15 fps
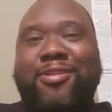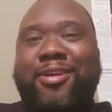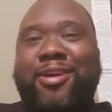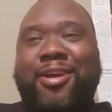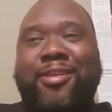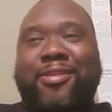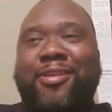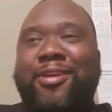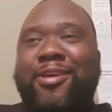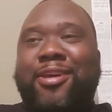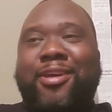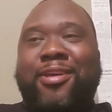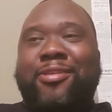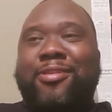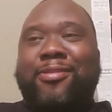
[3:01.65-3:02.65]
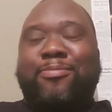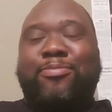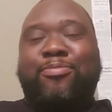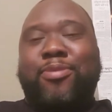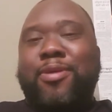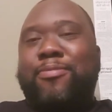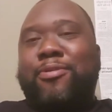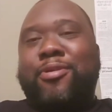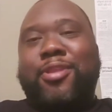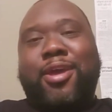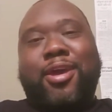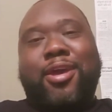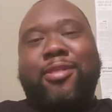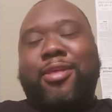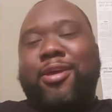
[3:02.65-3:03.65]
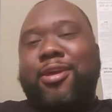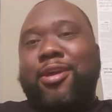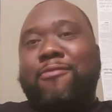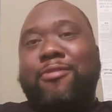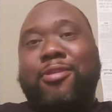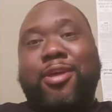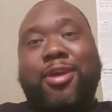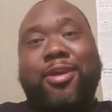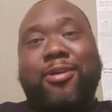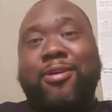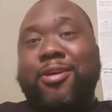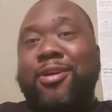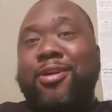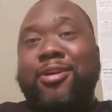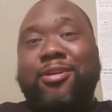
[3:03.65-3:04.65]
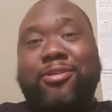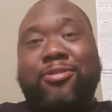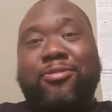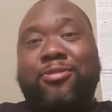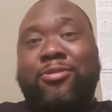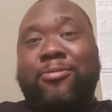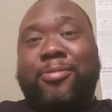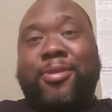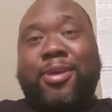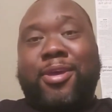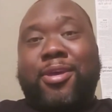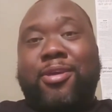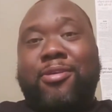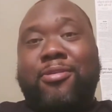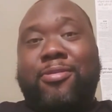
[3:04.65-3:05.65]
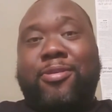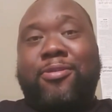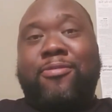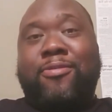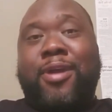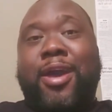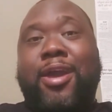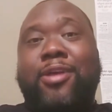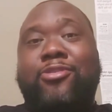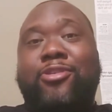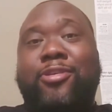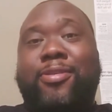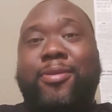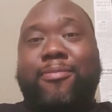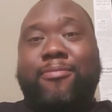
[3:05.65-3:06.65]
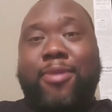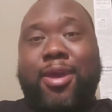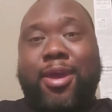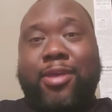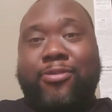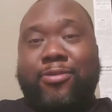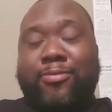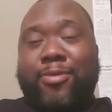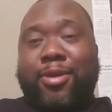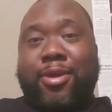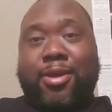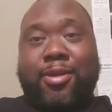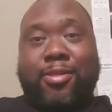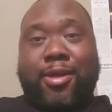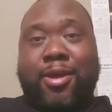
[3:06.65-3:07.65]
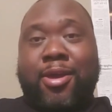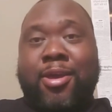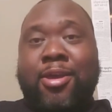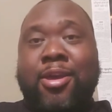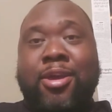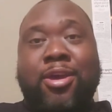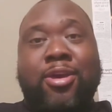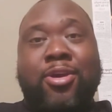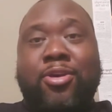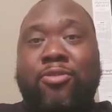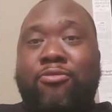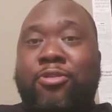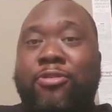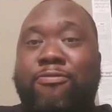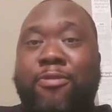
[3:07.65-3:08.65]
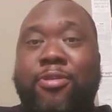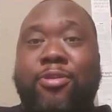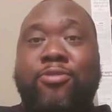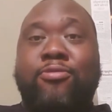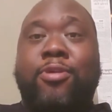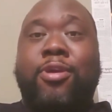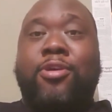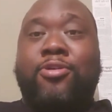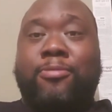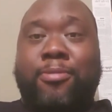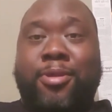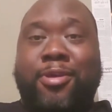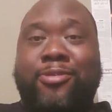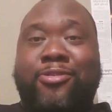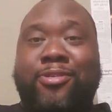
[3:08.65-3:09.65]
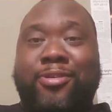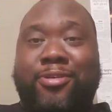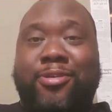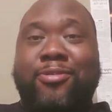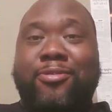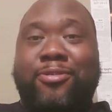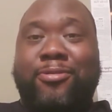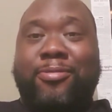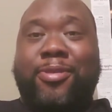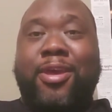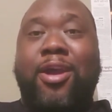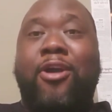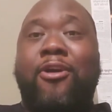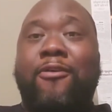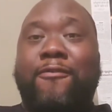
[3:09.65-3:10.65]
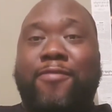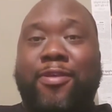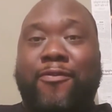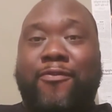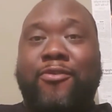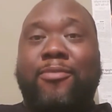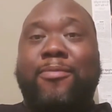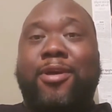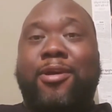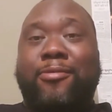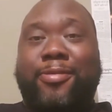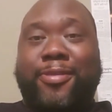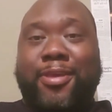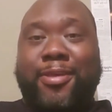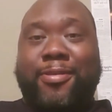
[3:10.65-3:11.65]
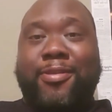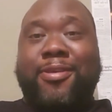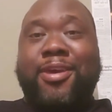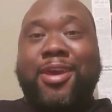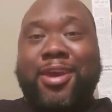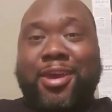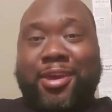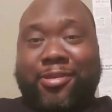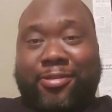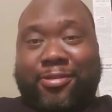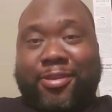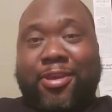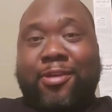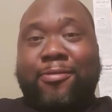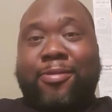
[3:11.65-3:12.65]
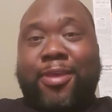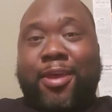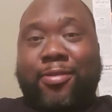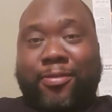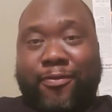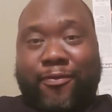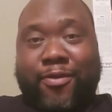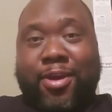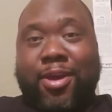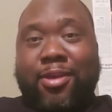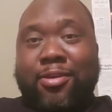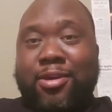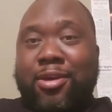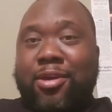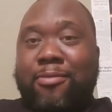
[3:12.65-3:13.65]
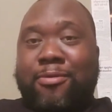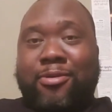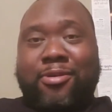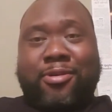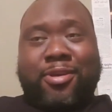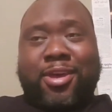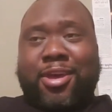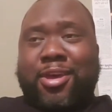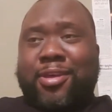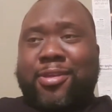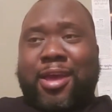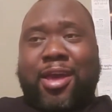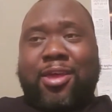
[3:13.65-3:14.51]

like I said, guys, people are dying, like, every day. You know what I'm saying? So, I can just imagine, man, like, once we do get over this, you know what I'm saying, hopefully football season still takes effect. Because, guys,